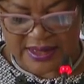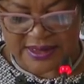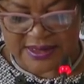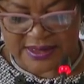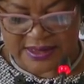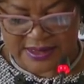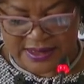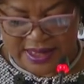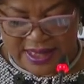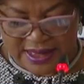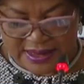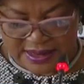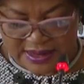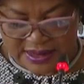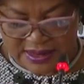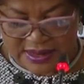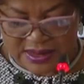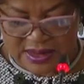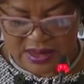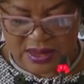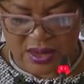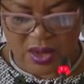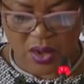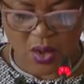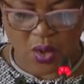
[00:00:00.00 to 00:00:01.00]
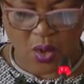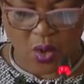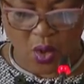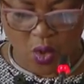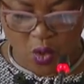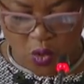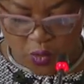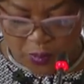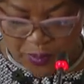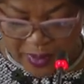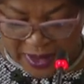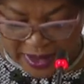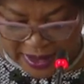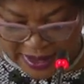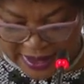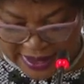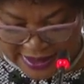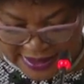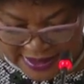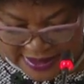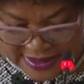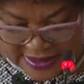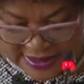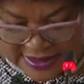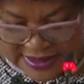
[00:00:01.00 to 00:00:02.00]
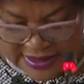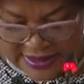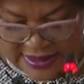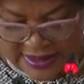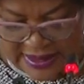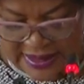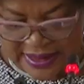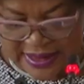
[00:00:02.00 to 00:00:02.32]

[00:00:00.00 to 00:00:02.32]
sets openness